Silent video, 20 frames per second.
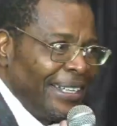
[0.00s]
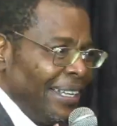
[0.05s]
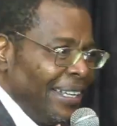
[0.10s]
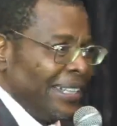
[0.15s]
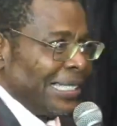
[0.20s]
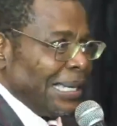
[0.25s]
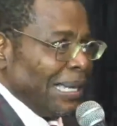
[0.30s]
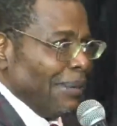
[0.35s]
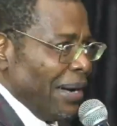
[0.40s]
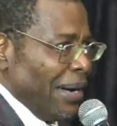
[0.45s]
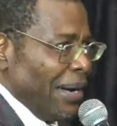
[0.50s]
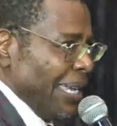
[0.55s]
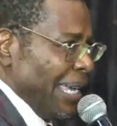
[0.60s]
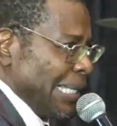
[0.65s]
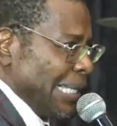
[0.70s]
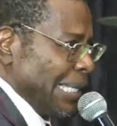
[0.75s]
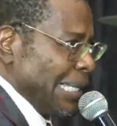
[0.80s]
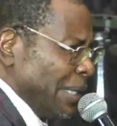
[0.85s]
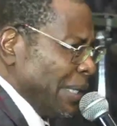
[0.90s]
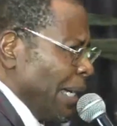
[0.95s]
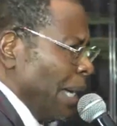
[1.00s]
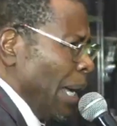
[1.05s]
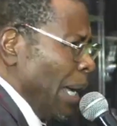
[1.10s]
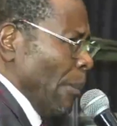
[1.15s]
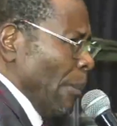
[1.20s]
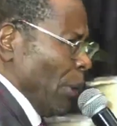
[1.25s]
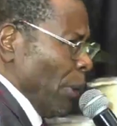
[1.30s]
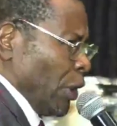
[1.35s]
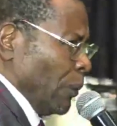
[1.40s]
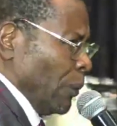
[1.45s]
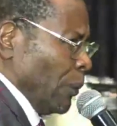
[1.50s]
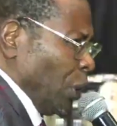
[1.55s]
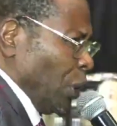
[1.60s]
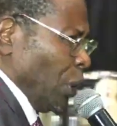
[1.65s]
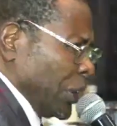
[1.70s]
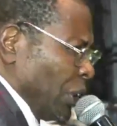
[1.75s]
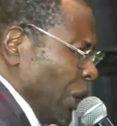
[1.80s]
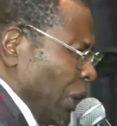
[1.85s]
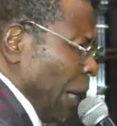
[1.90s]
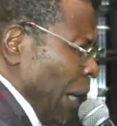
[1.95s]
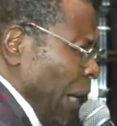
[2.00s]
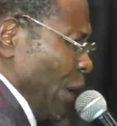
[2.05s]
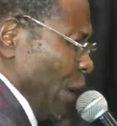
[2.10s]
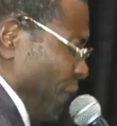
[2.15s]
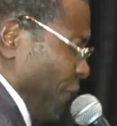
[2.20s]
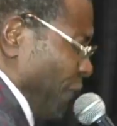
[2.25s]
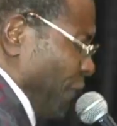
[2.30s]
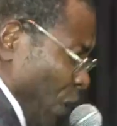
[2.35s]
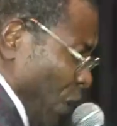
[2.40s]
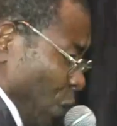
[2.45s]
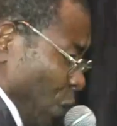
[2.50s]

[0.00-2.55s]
Somebody, I hear someone say, Bishop, don't talk about food